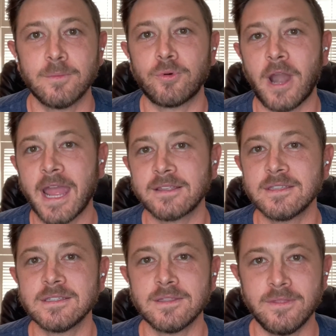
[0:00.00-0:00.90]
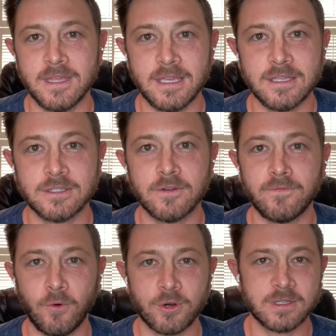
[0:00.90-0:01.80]
Practice these
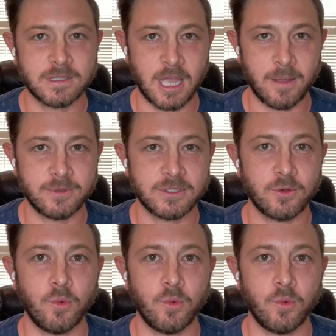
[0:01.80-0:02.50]
4 steps